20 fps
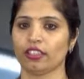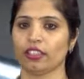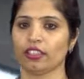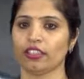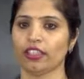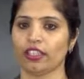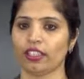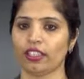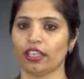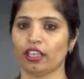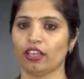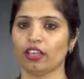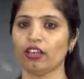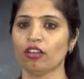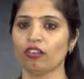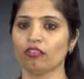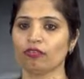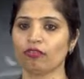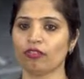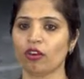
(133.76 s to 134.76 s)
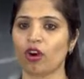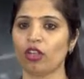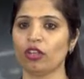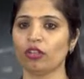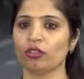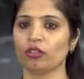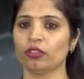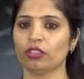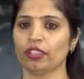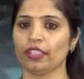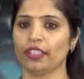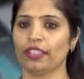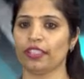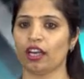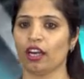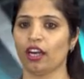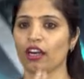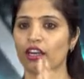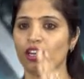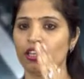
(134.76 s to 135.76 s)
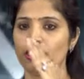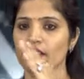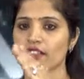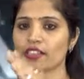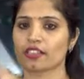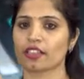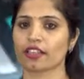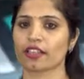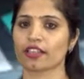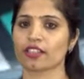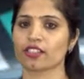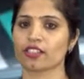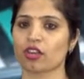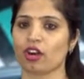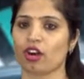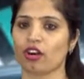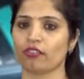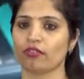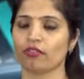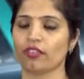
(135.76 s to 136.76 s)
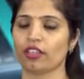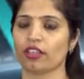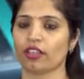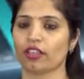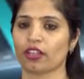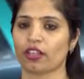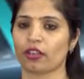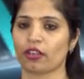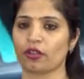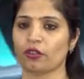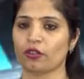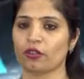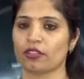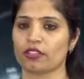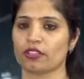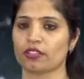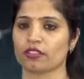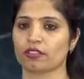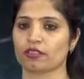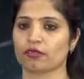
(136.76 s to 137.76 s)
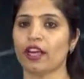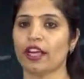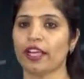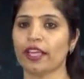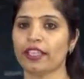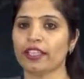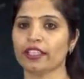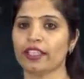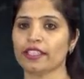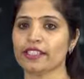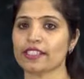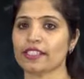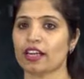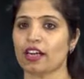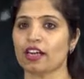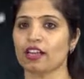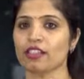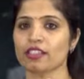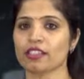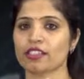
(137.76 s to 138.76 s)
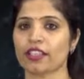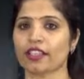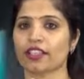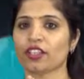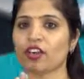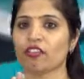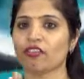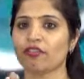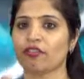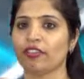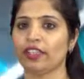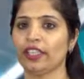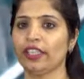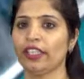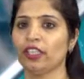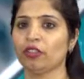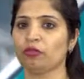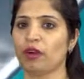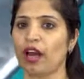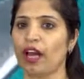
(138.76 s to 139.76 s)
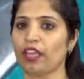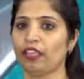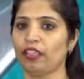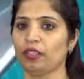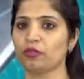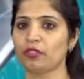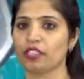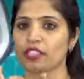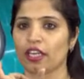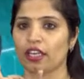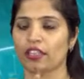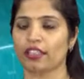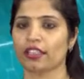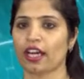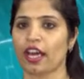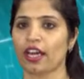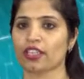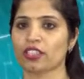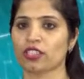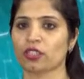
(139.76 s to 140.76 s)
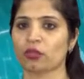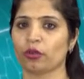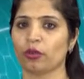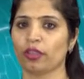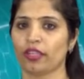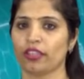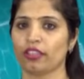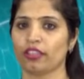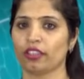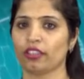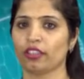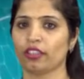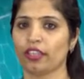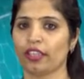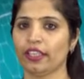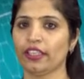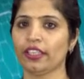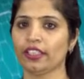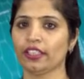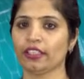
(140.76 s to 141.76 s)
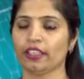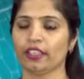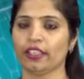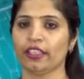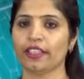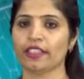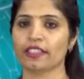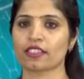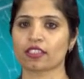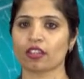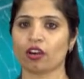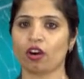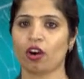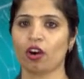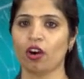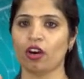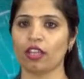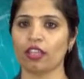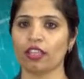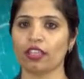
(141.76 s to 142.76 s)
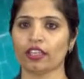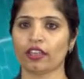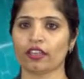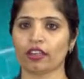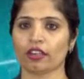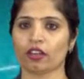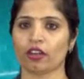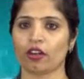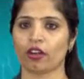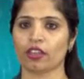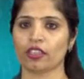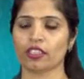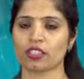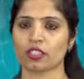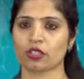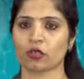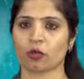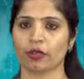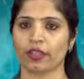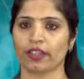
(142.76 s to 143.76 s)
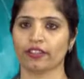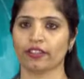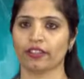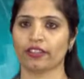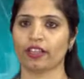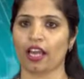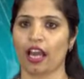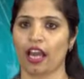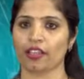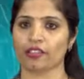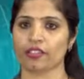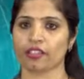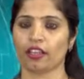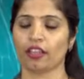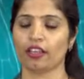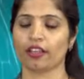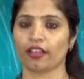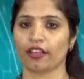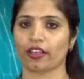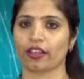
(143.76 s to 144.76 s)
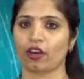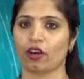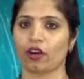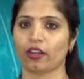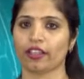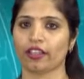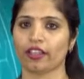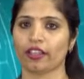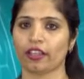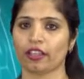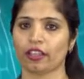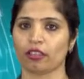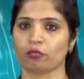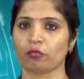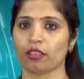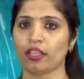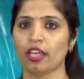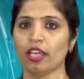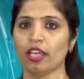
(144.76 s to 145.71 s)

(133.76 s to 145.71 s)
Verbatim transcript: the data follow in a series of records. It is a set of field values attached to it. It collects all the records together as a record type.